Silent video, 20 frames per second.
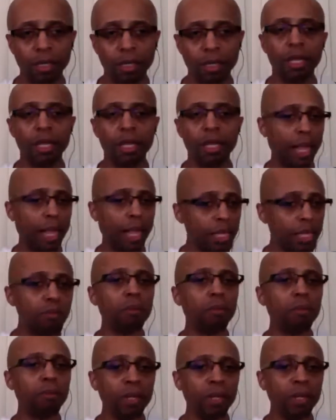I think you
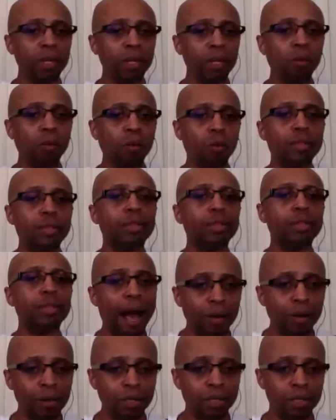probably want
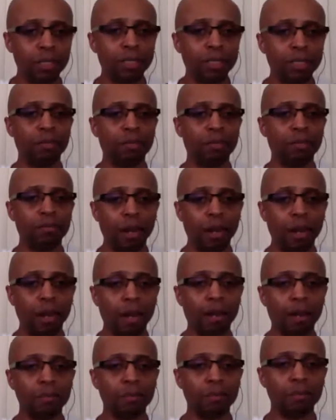thousands of
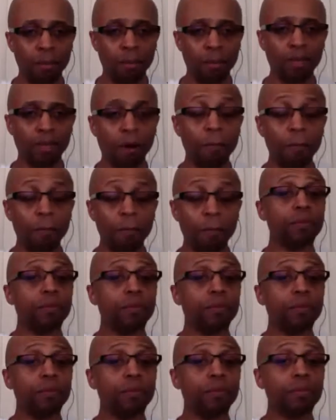dollars a month. Well,
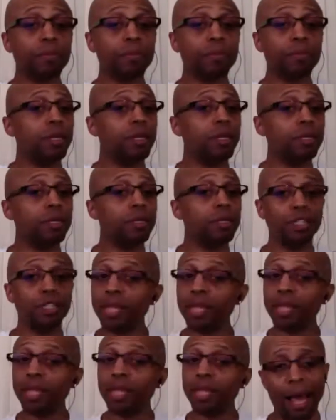to do
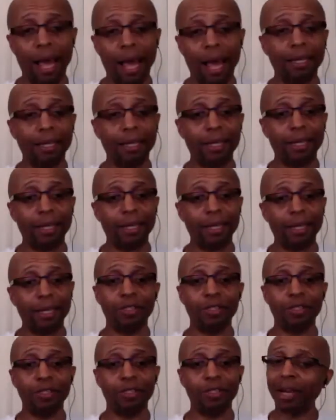that, guys, you're
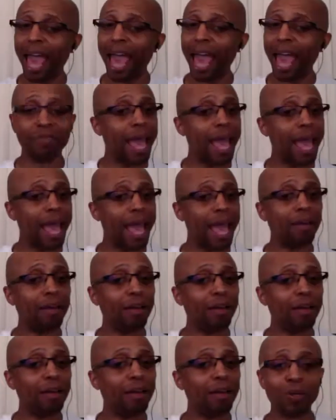going to have
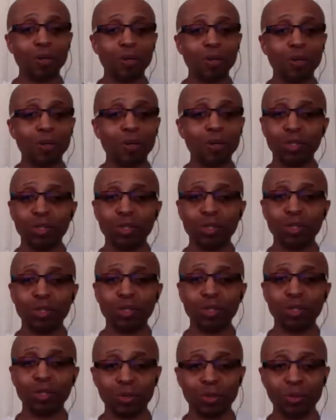certain tools.
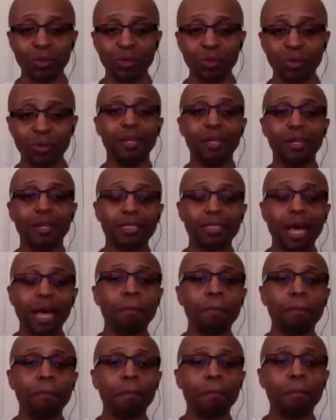
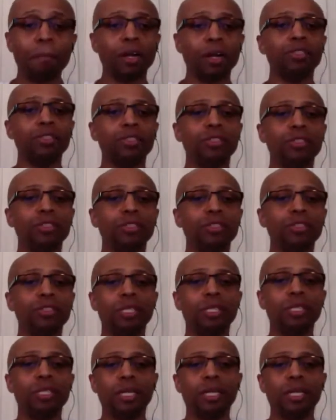Top marketers in the
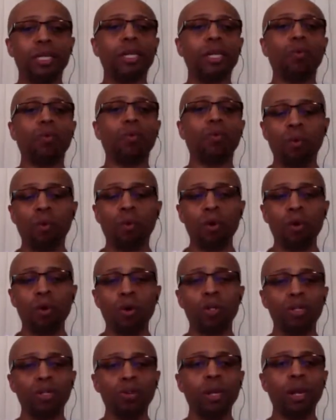country and around the
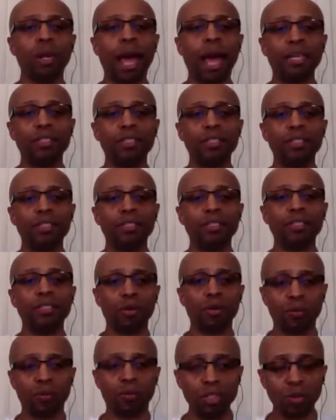world utilize
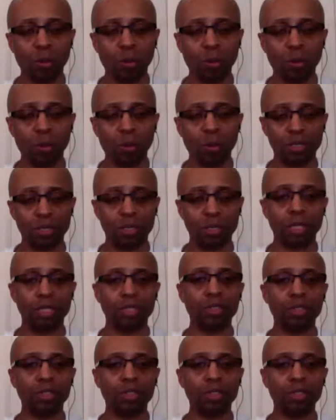certain resources.